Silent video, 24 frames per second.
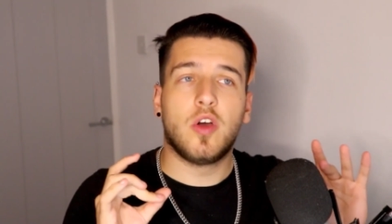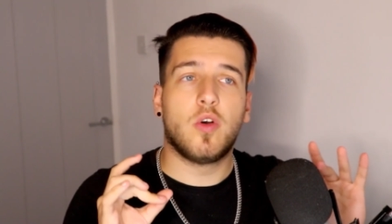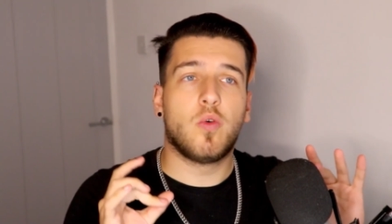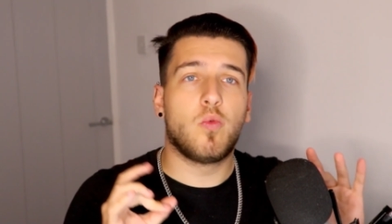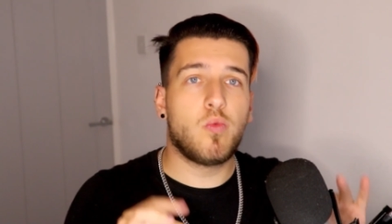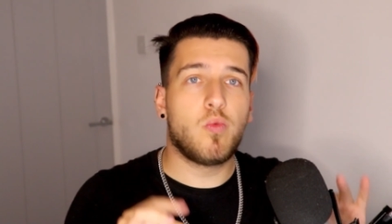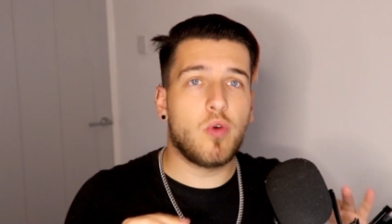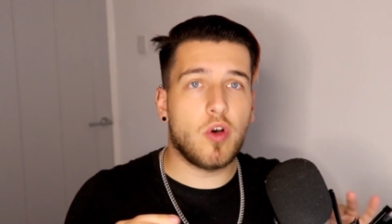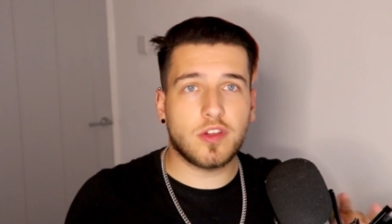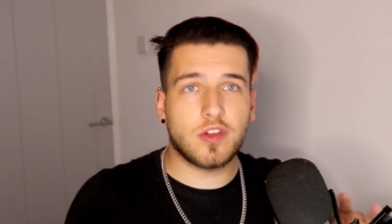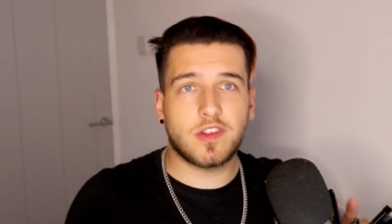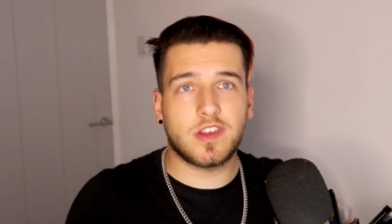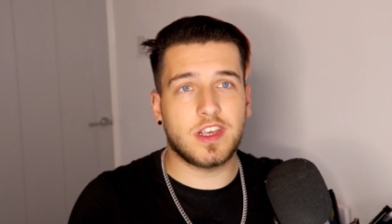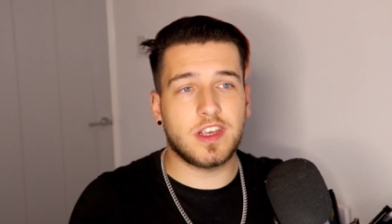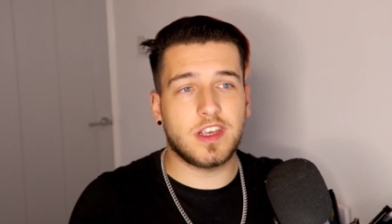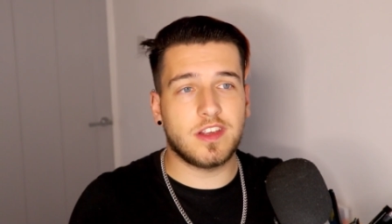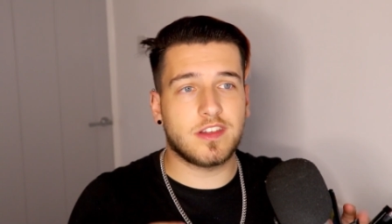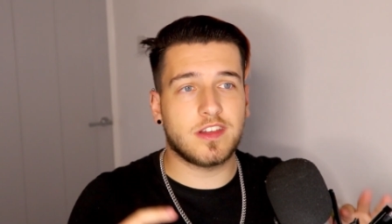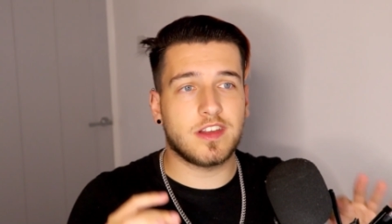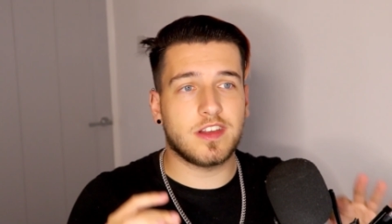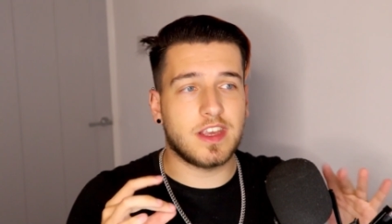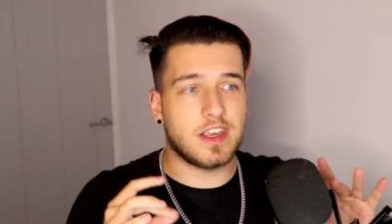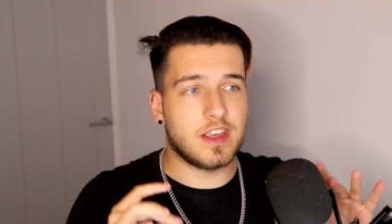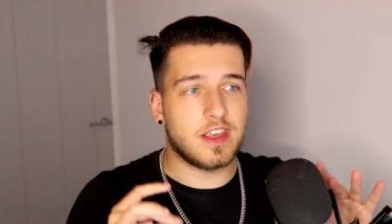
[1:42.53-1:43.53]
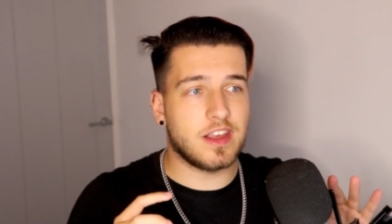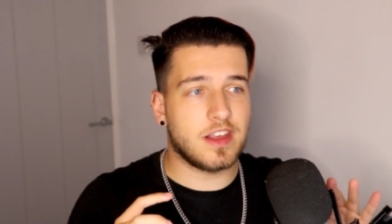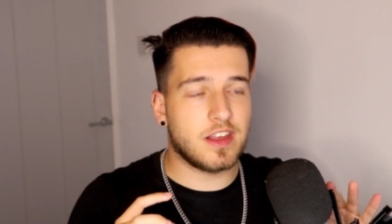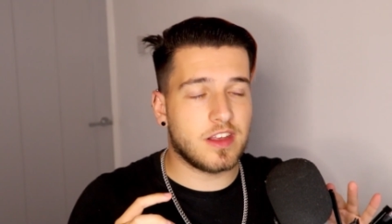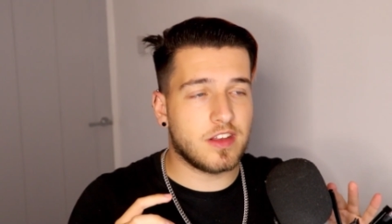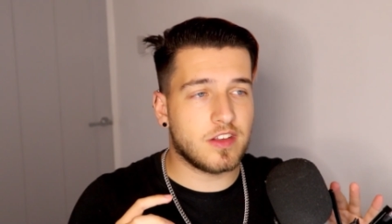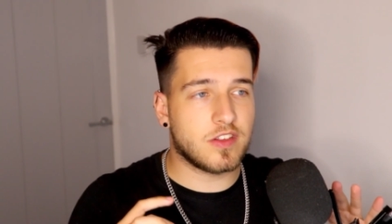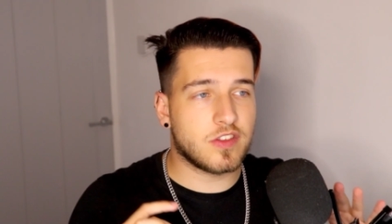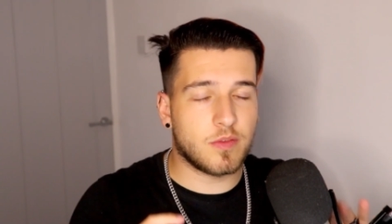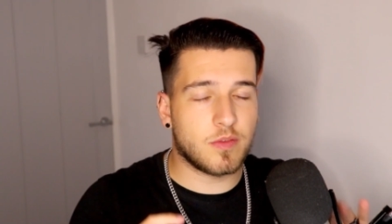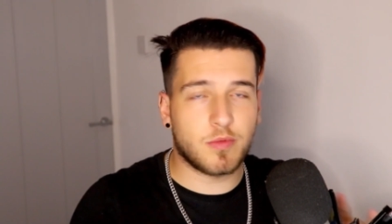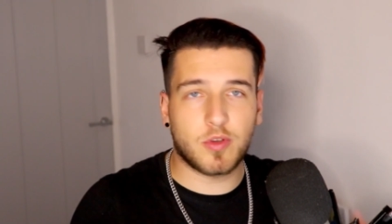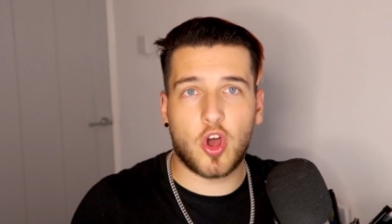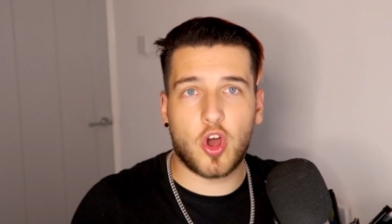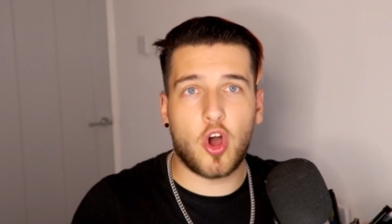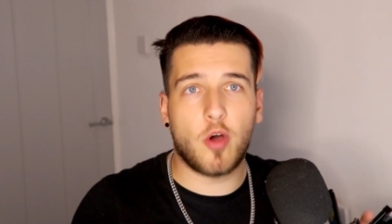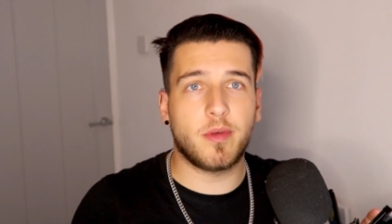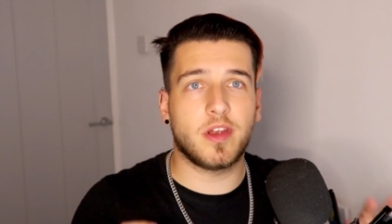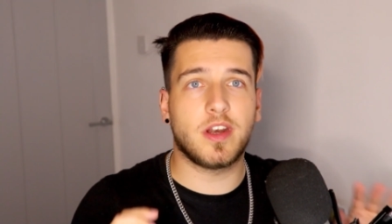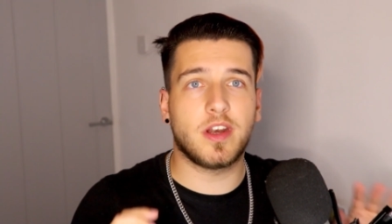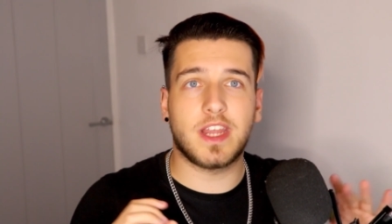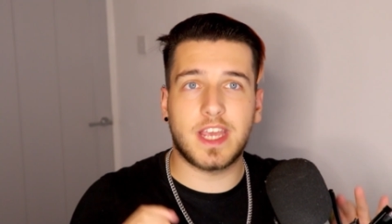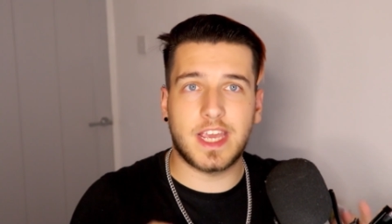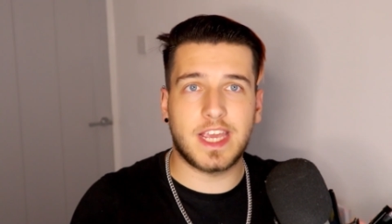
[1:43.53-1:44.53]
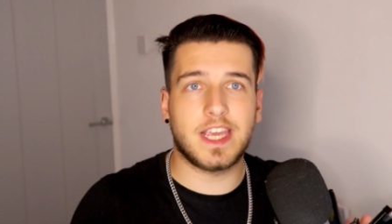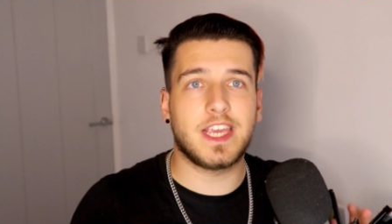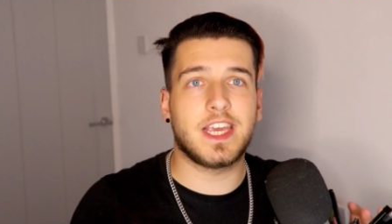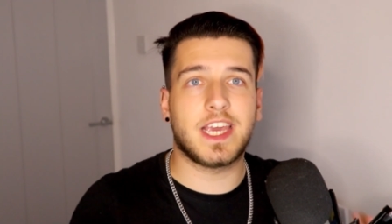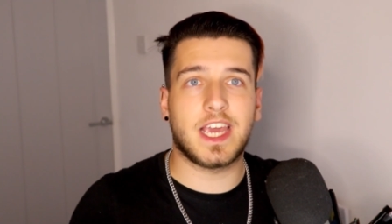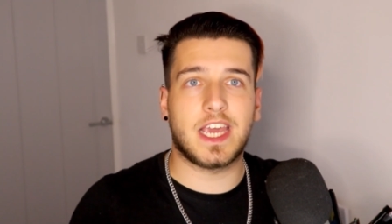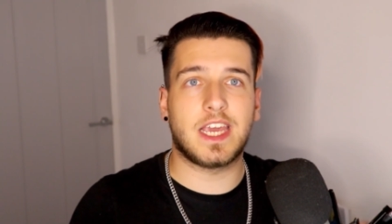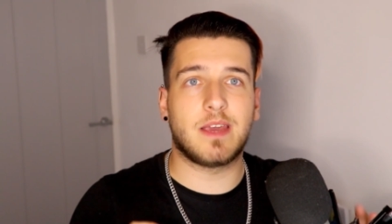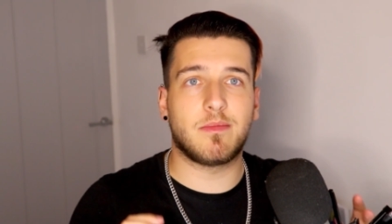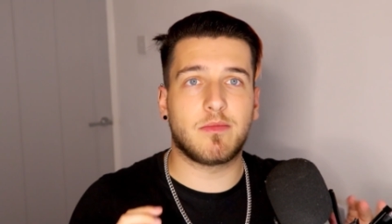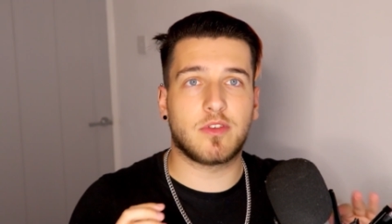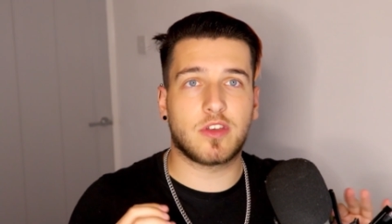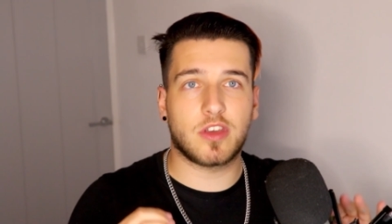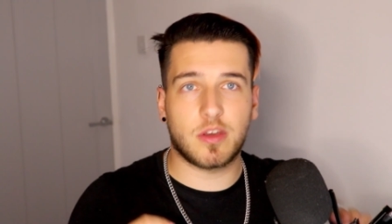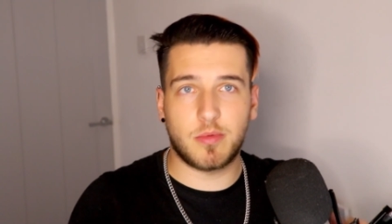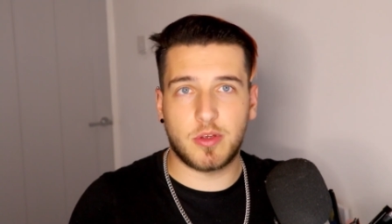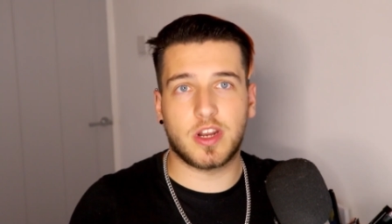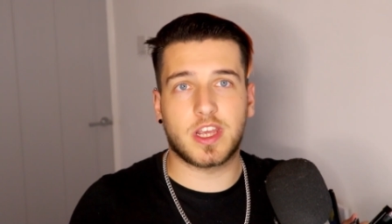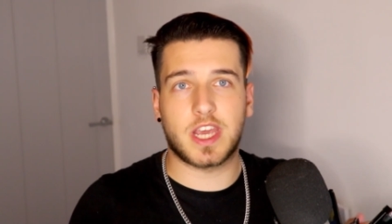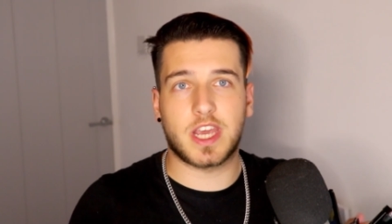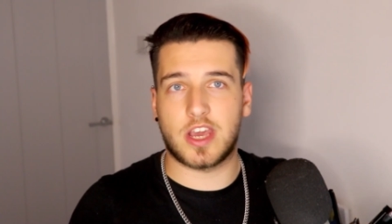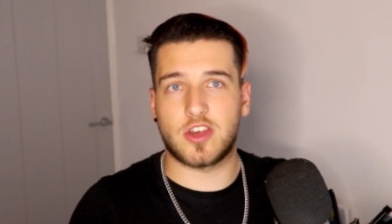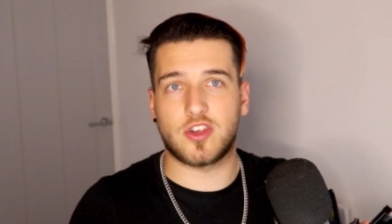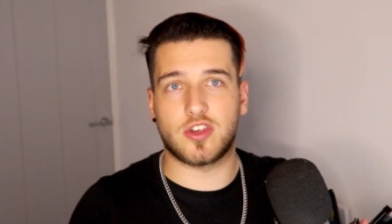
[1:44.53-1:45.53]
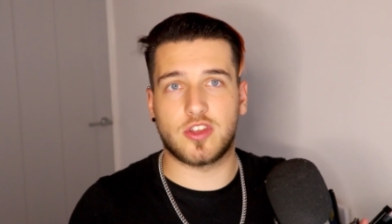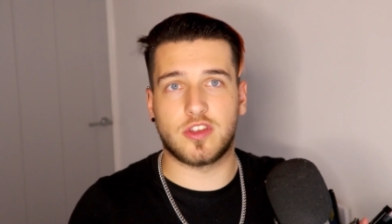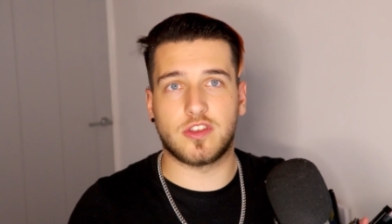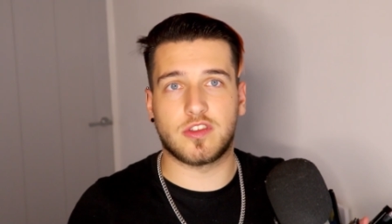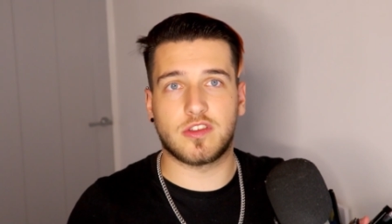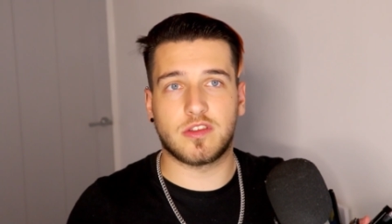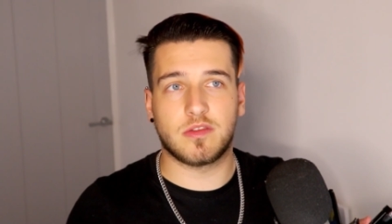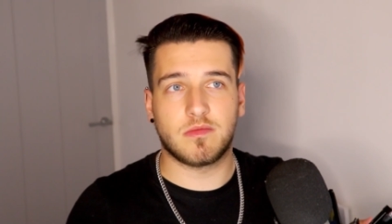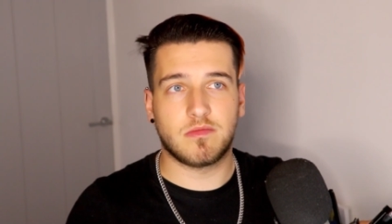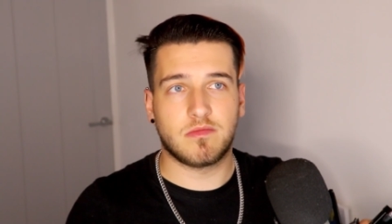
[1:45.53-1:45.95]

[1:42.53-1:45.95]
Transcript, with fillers: what is some common in-game communications,